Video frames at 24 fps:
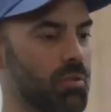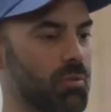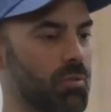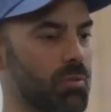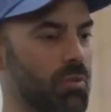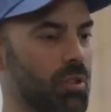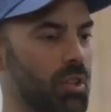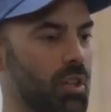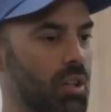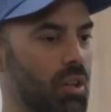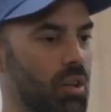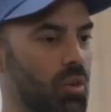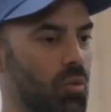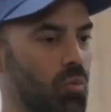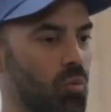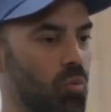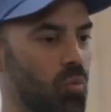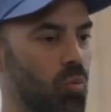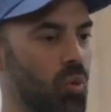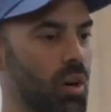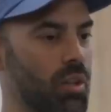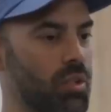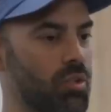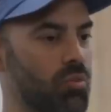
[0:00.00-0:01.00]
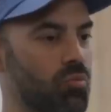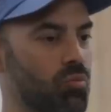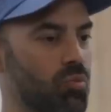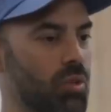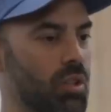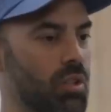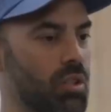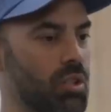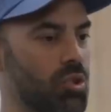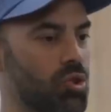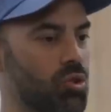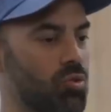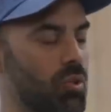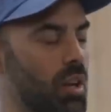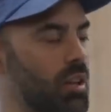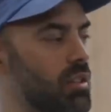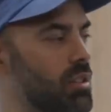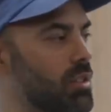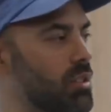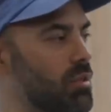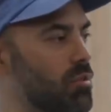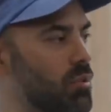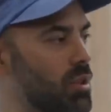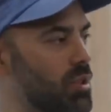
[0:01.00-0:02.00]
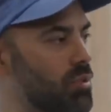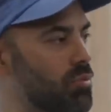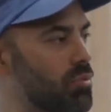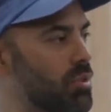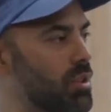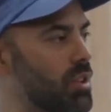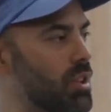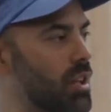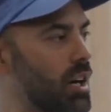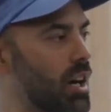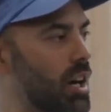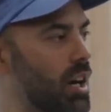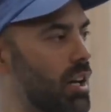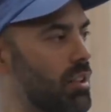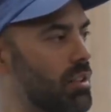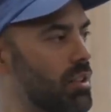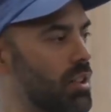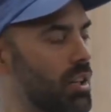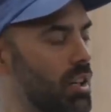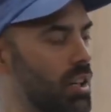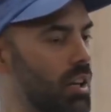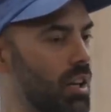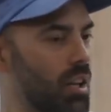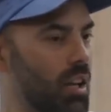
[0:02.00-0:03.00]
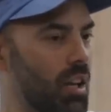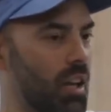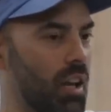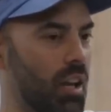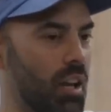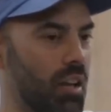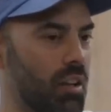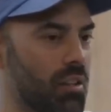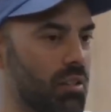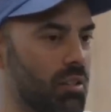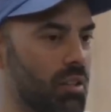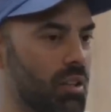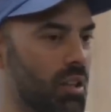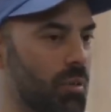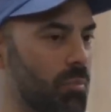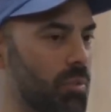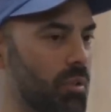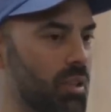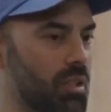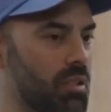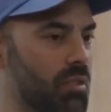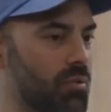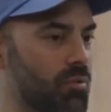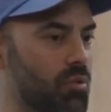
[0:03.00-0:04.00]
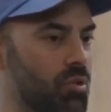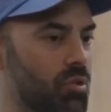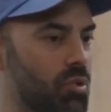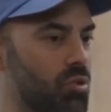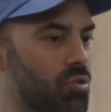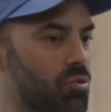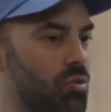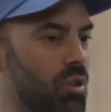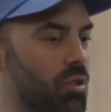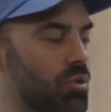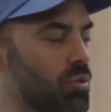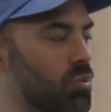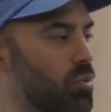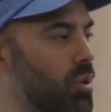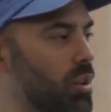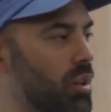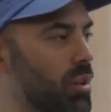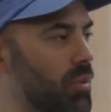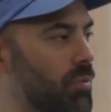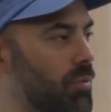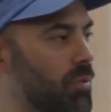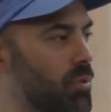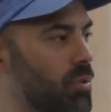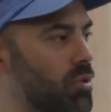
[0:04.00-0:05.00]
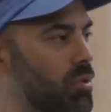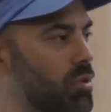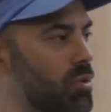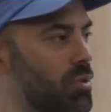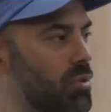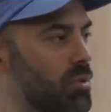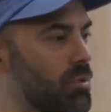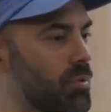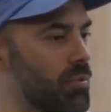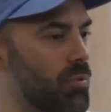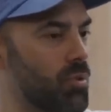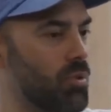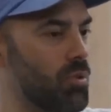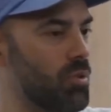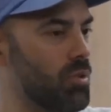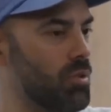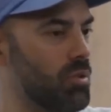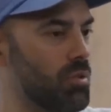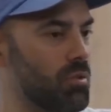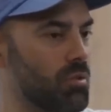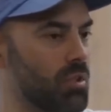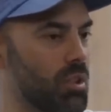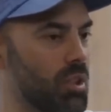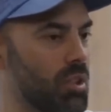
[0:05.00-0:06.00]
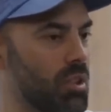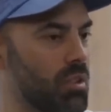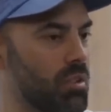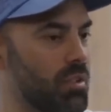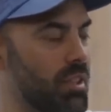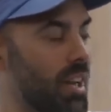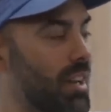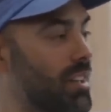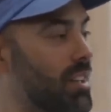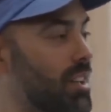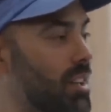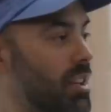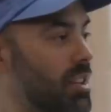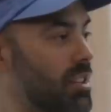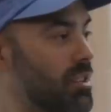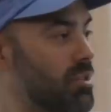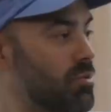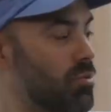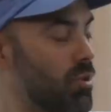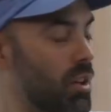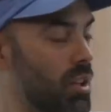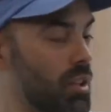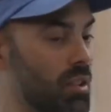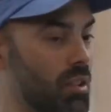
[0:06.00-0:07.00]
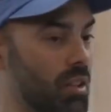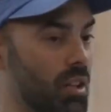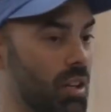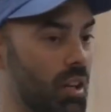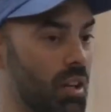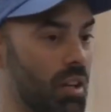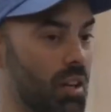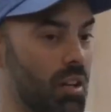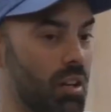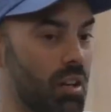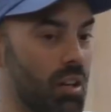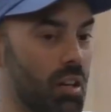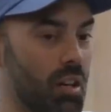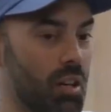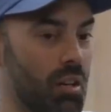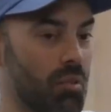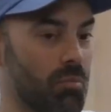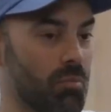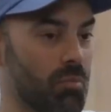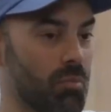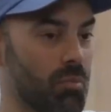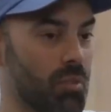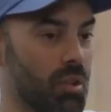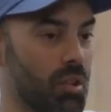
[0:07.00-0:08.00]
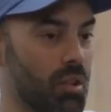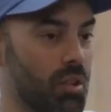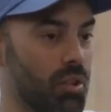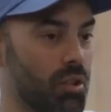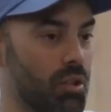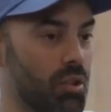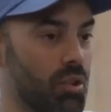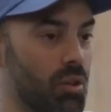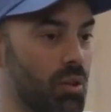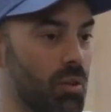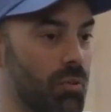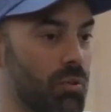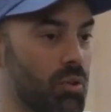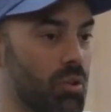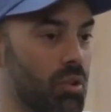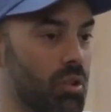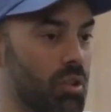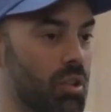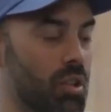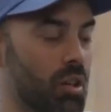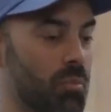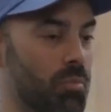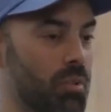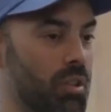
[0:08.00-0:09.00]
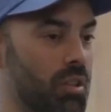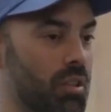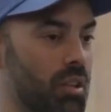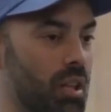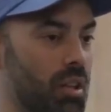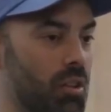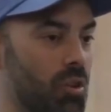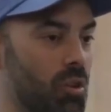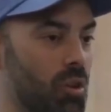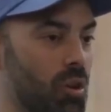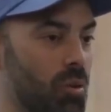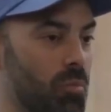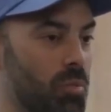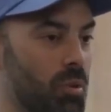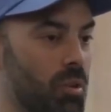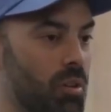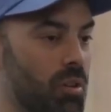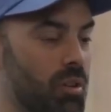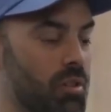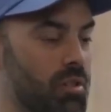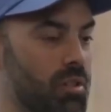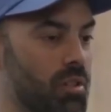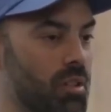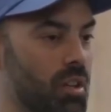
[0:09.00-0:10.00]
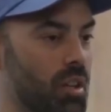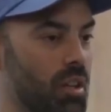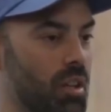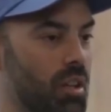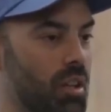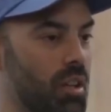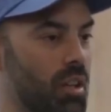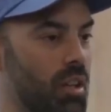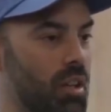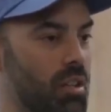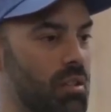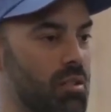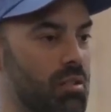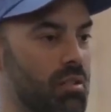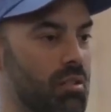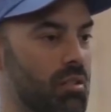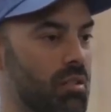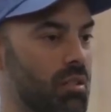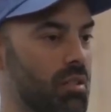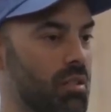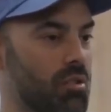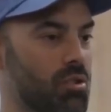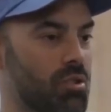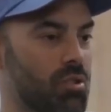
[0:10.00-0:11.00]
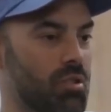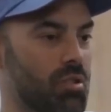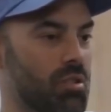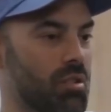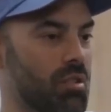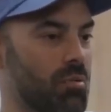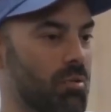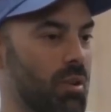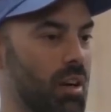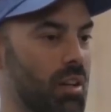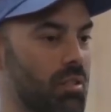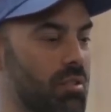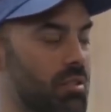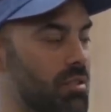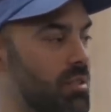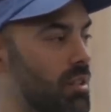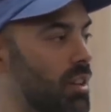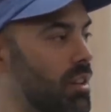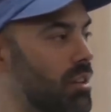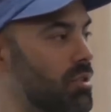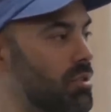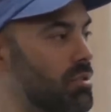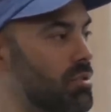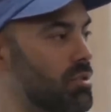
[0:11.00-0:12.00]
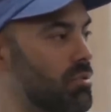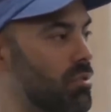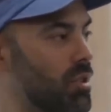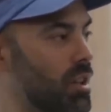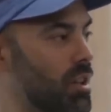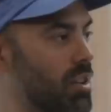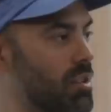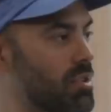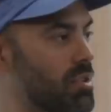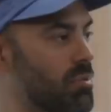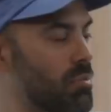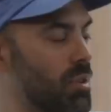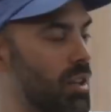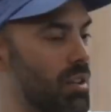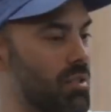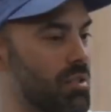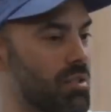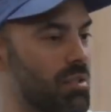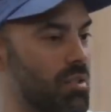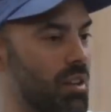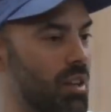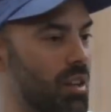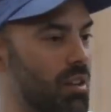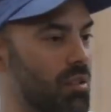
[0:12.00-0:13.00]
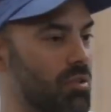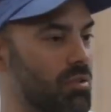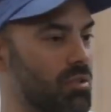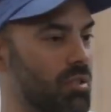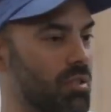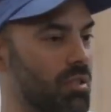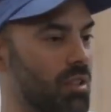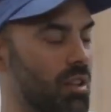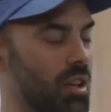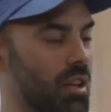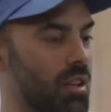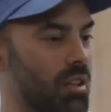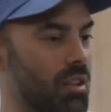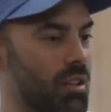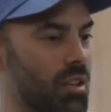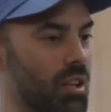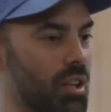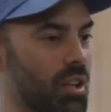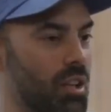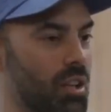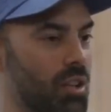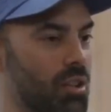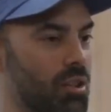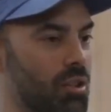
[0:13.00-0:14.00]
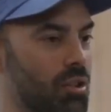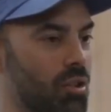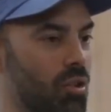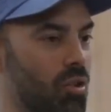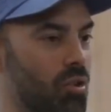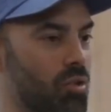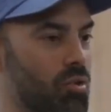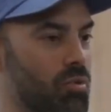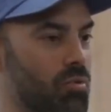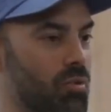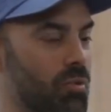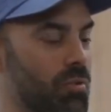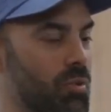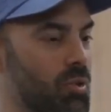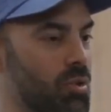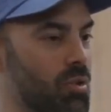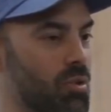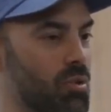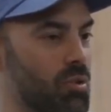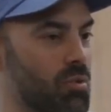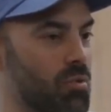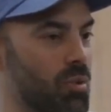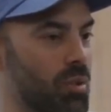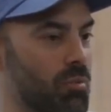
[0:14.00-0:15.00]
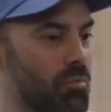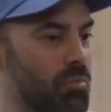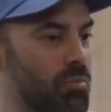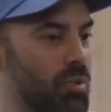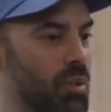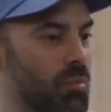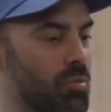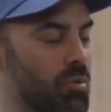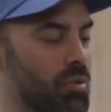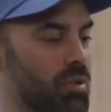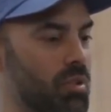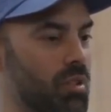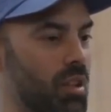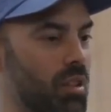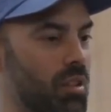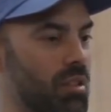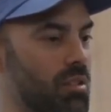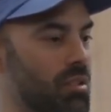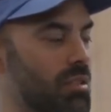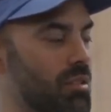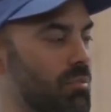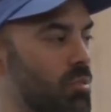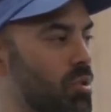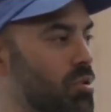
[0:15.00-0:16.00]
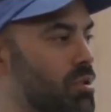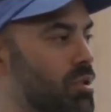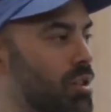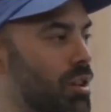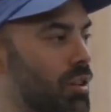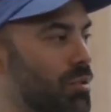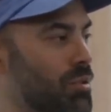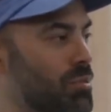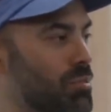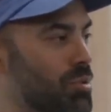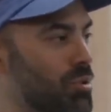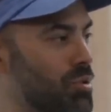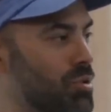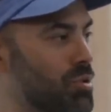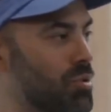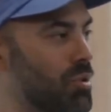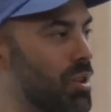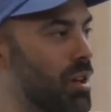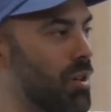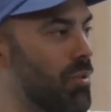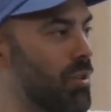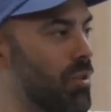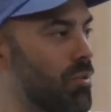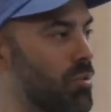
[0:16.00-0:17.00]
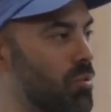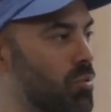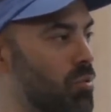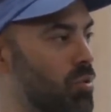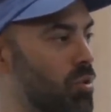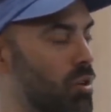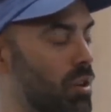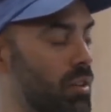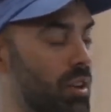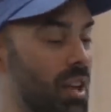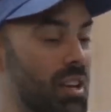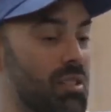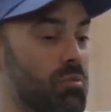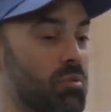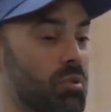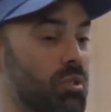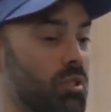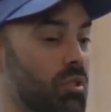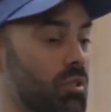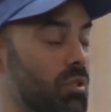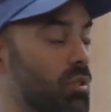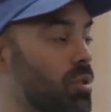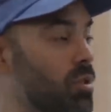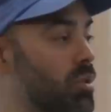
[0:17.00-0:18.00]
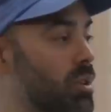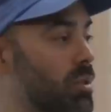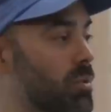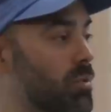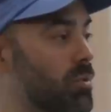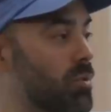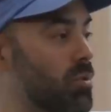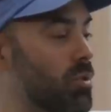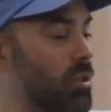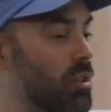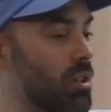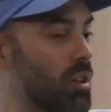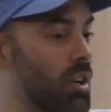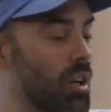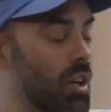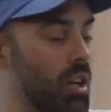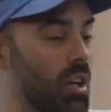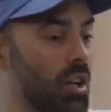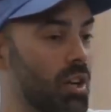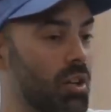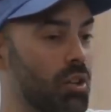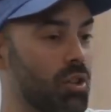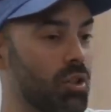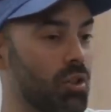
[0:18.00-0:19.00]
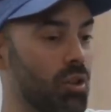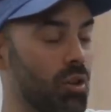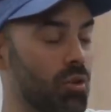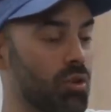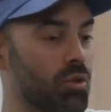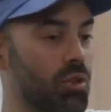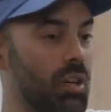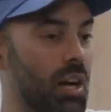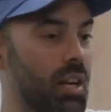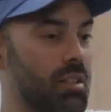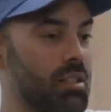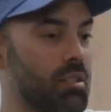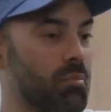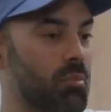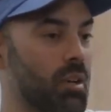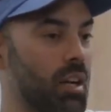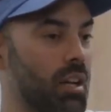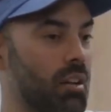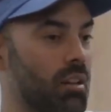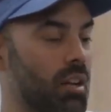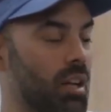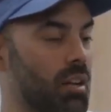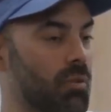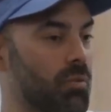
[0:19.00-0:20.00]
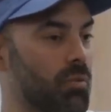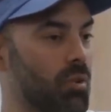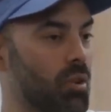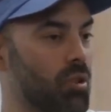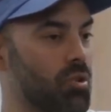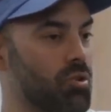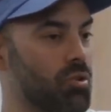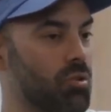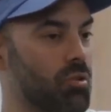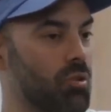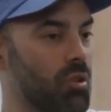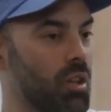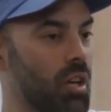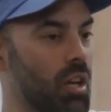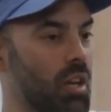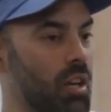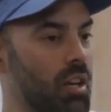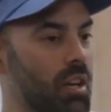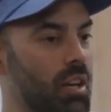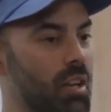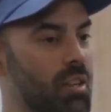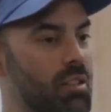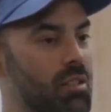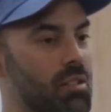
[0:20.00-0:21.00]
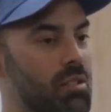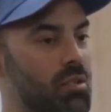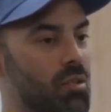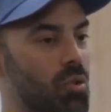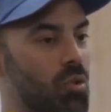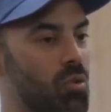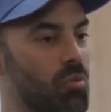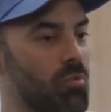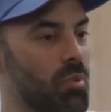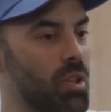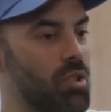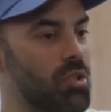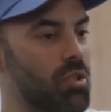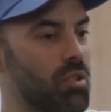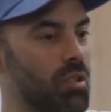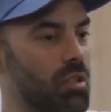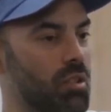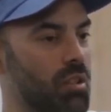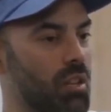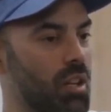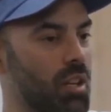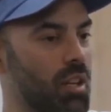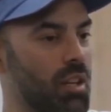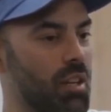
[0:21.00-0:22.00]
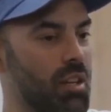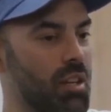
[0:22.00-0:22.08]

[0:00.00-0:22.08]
of what's really trendy, what's really hot. And companies have struggled with it for, for decades, right? Um, you know, if you're a company like Allbirds, it's it's just about sales, right? It's about sales and like you know those reviews when people say this is the most comfortable shoe I've ever worn. That's what they're going for. You know, you got somebody like Virgil. His sole mission